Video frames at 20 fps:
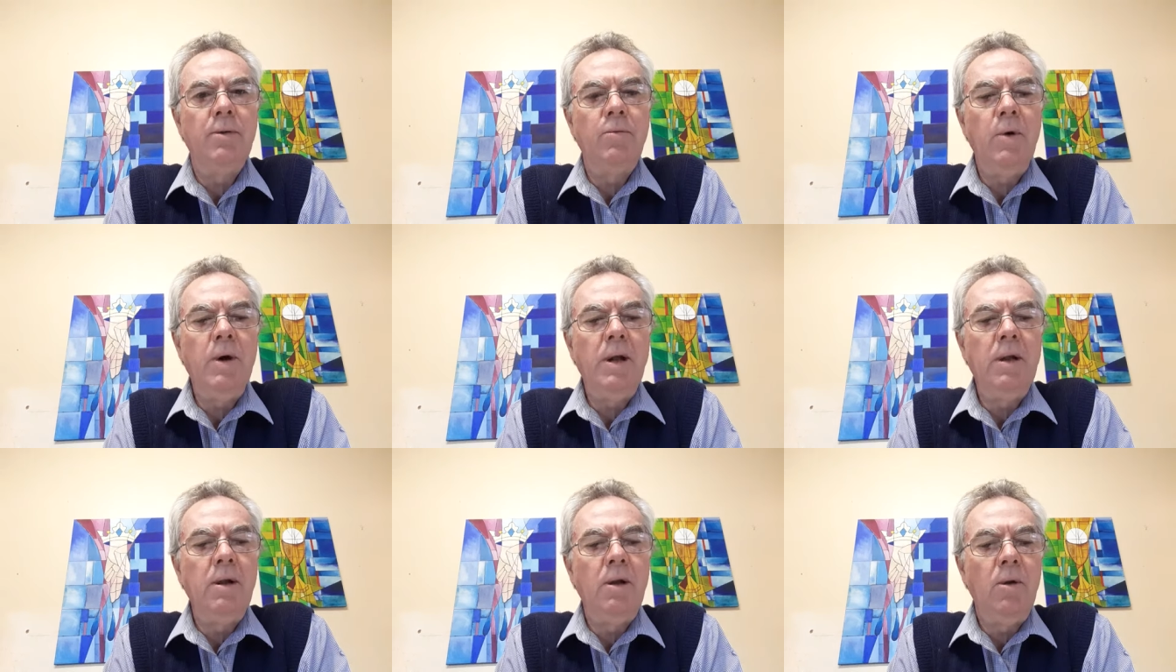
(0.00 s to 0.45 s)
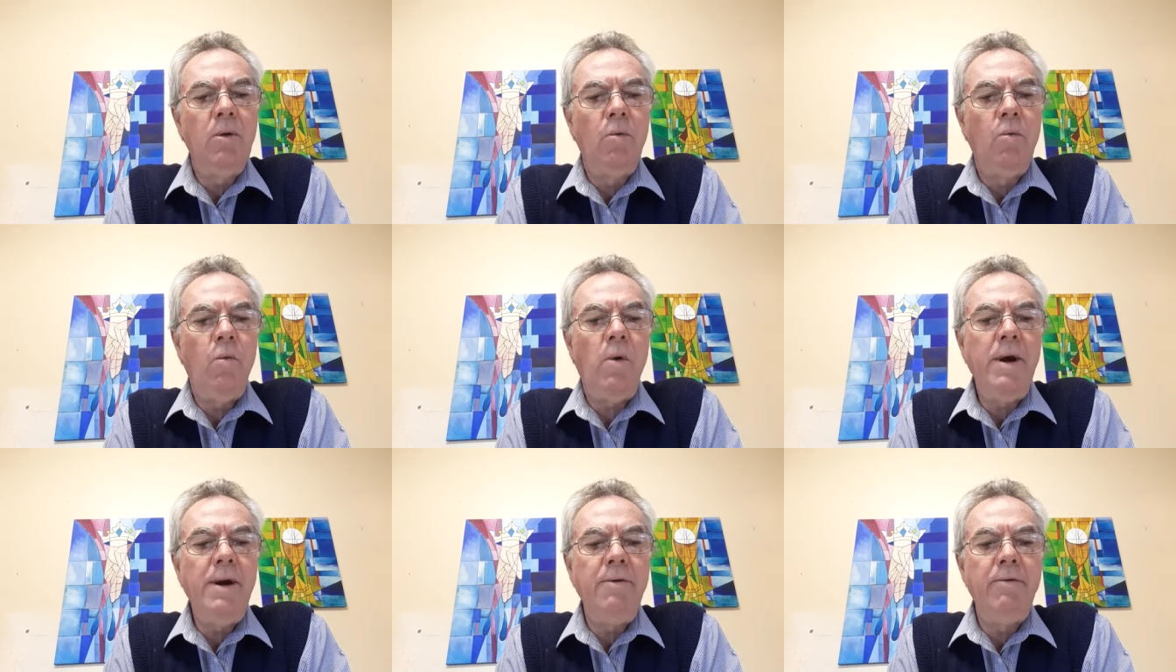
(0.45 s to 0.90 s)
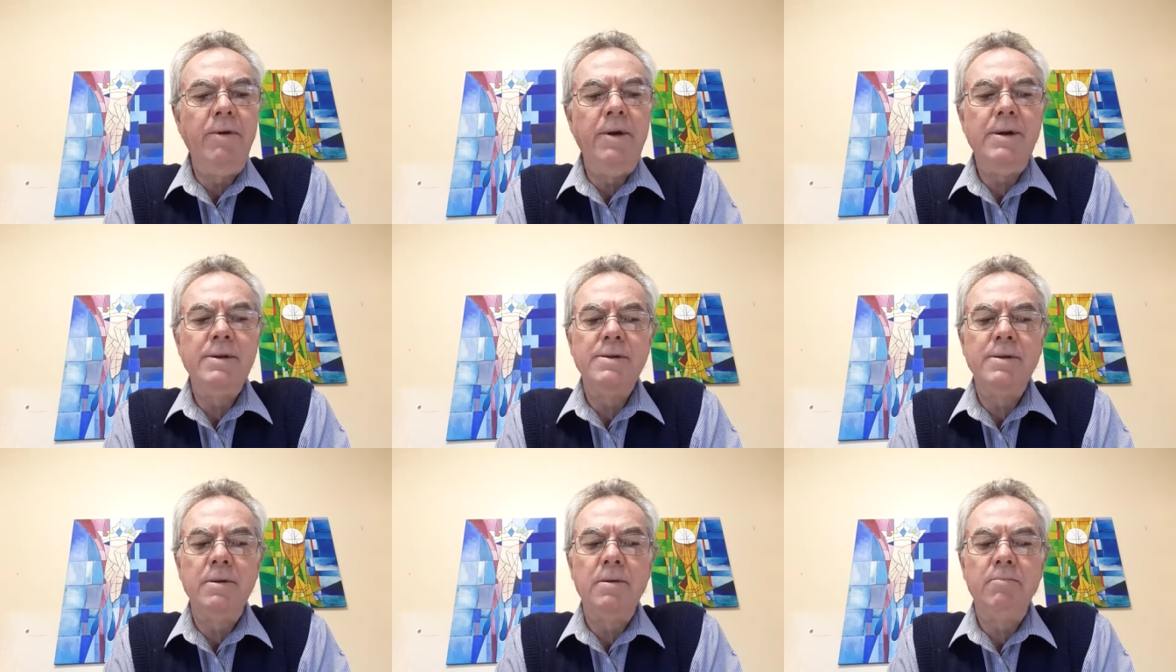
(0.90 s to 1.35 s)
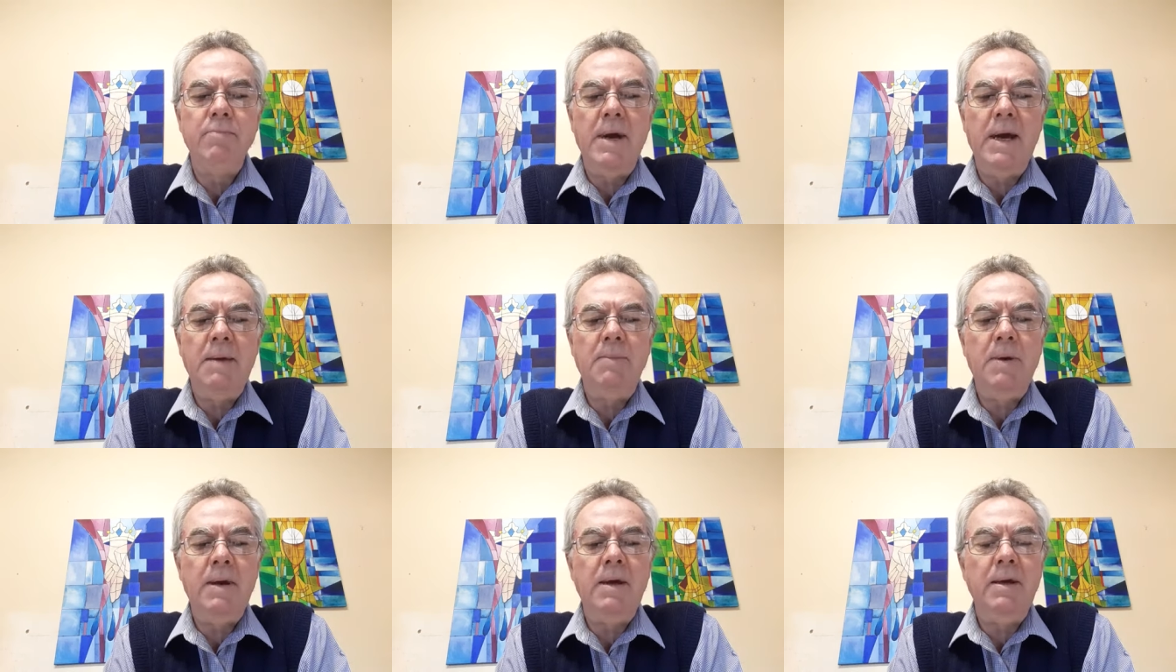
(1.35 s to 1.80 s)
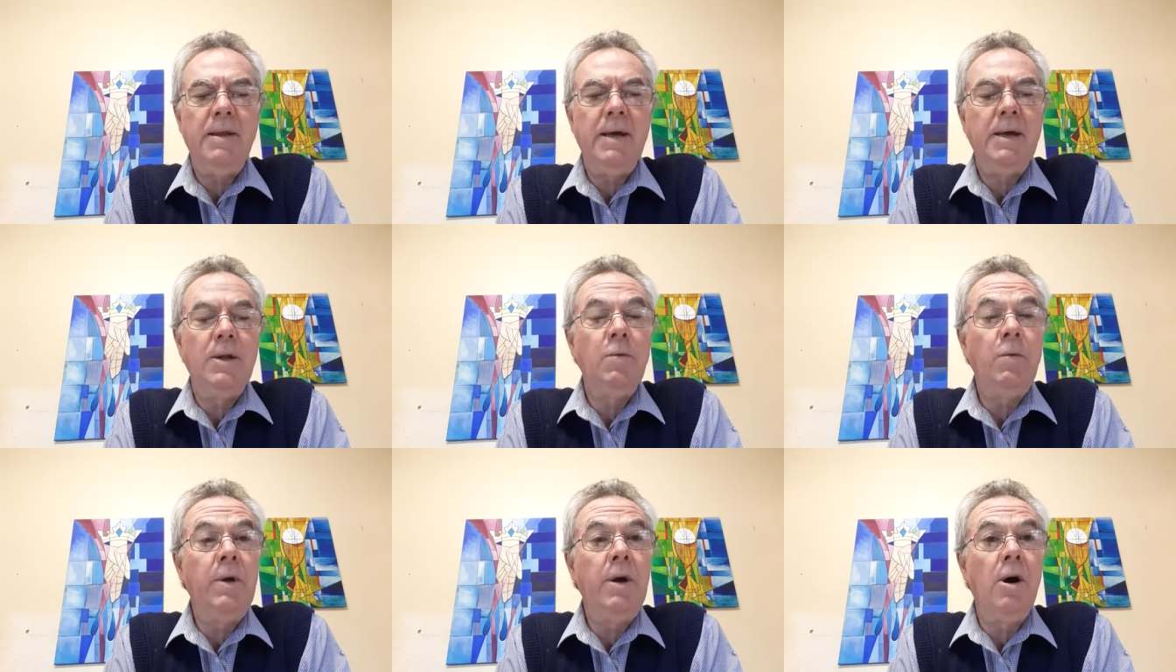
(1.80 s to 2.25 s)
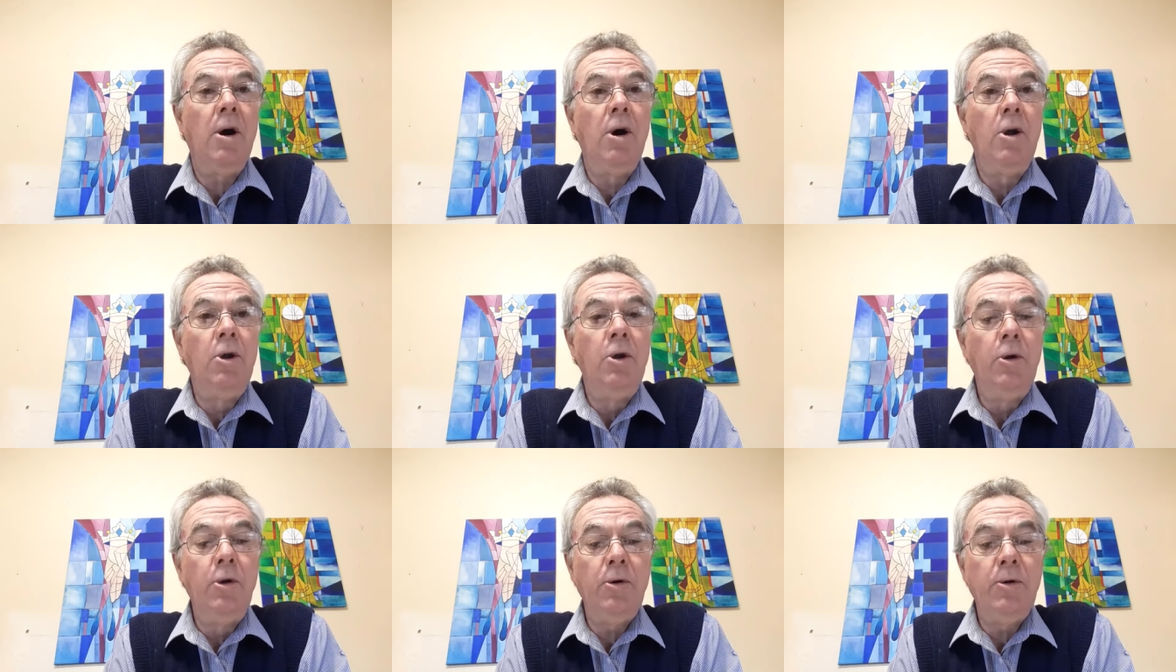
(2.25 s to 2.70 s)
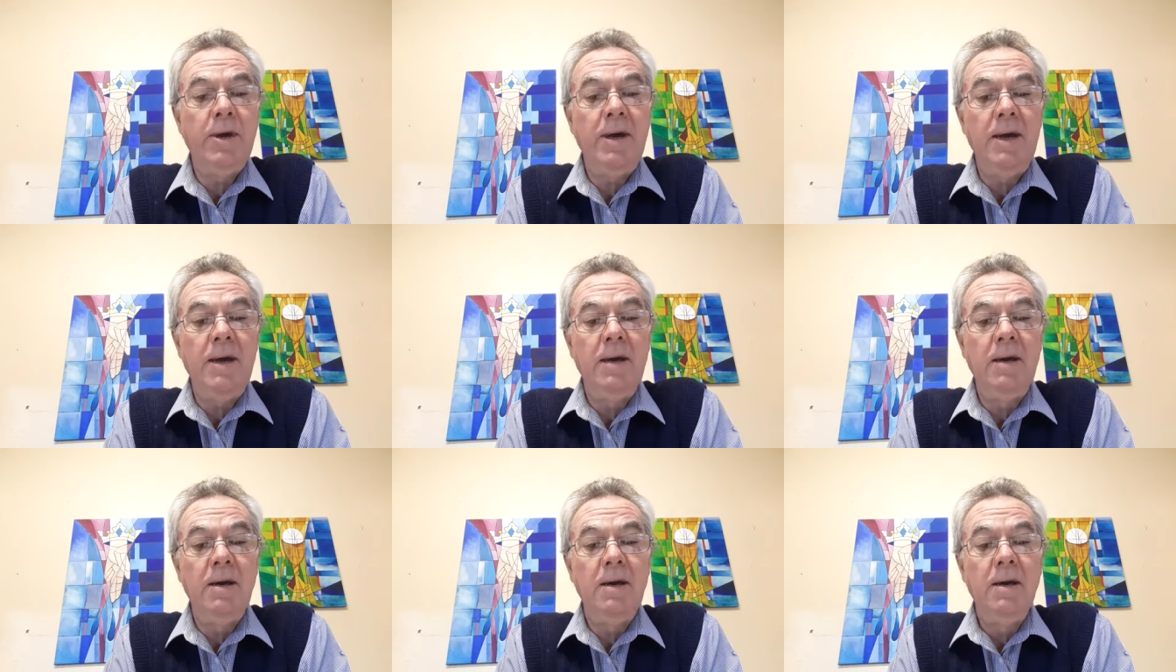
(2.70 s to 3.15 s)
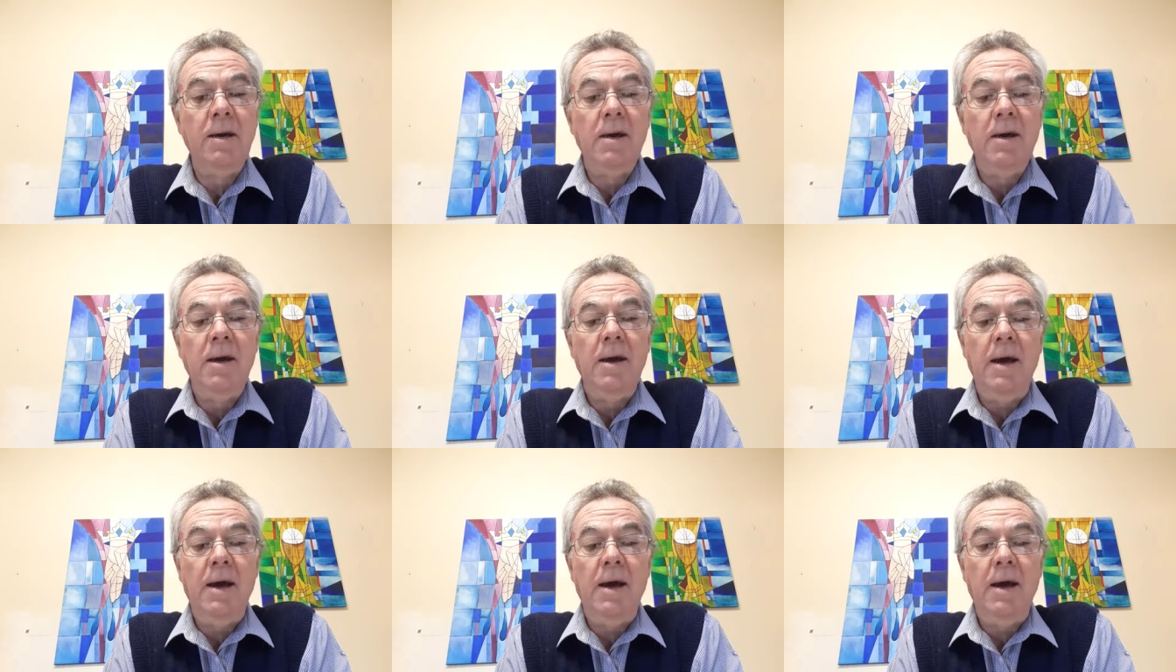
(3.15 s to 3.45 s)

Well, one reason may be that we are looking